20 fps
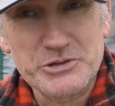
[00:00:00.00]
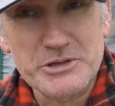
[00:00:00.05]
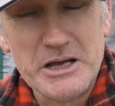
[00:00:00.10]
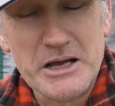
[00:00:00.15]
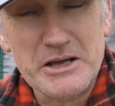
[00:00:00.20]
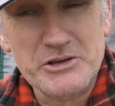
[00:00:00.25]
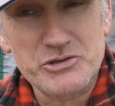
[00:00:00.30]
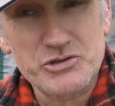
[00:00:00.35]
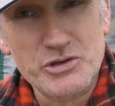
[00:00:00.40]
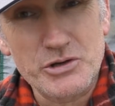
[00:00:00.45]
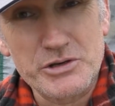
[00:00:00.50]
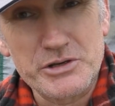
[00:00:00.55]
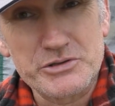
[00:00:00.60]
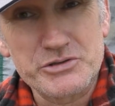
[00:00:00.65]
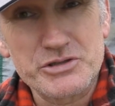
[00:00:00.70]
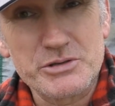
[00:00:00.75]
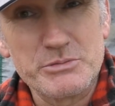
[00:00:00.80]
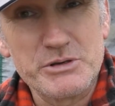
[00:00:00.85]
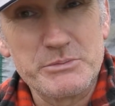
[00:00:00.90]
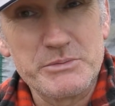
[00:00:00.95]
I'll show you
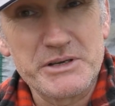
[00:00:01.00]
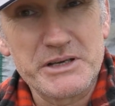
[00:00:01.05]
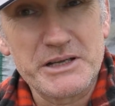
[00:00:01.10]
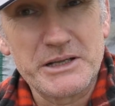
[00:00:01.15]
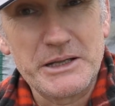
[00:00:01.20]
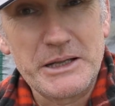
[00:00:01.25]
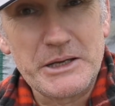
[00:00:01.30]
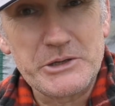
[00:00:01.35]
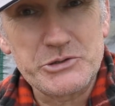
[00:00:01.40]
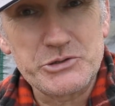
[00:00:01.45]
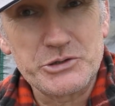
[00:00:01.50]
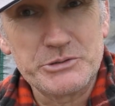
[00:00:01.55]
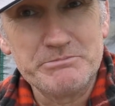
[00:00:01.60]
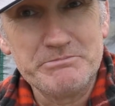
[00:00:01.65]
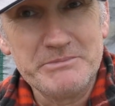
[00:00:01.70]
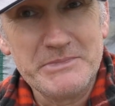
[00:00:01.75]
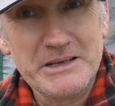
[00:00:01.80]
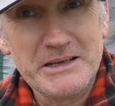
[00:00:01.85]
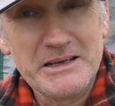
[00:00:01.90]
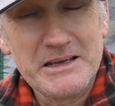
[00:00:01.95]
some of my collection
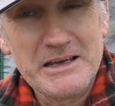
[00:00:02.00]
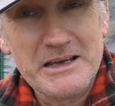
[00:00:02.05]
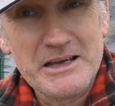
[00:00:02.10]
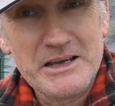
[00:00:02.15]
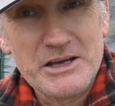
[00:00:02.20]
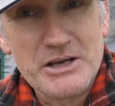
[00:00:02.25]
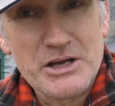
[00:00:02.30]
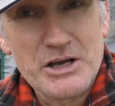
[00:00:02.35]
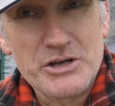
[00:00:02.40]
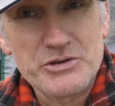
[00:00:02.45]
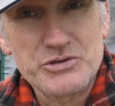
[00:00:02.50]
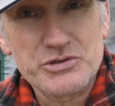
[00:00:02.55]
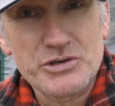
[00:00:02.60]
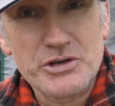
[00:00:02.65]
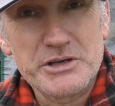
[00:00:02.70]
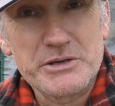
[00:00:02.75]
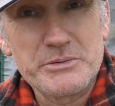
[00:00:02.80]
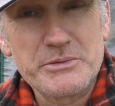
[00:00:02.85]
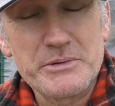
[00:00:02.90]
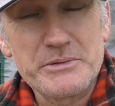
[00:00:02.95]
and show
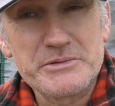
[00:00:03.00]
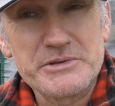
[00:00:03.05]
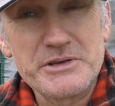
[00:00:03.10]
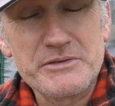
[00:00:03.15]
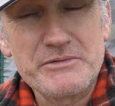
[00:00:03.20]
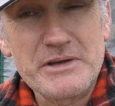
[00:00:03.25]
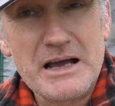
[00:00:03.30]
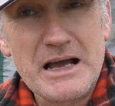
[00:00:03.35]
you